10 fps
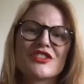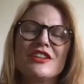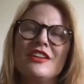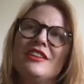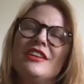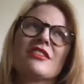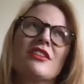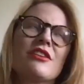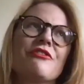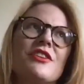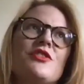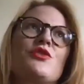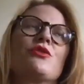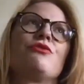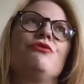it's a lot of fun to
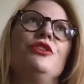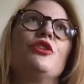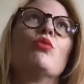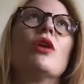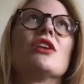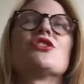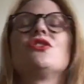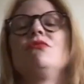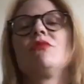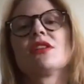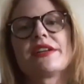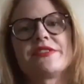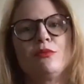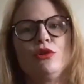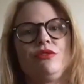sort of, you know, watch
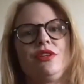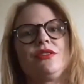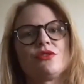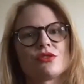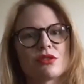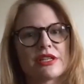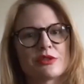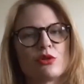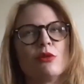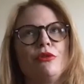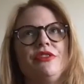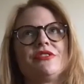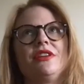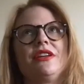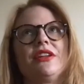classic movies or classic horror movies
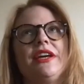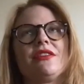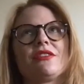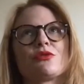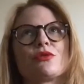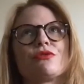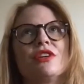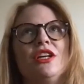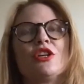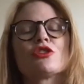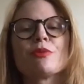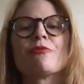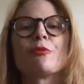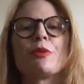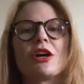and like sort of strip them
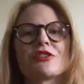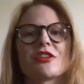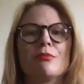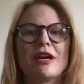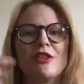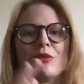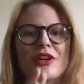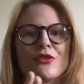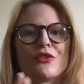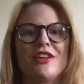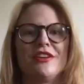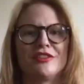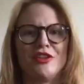for parts, combine them with other things. And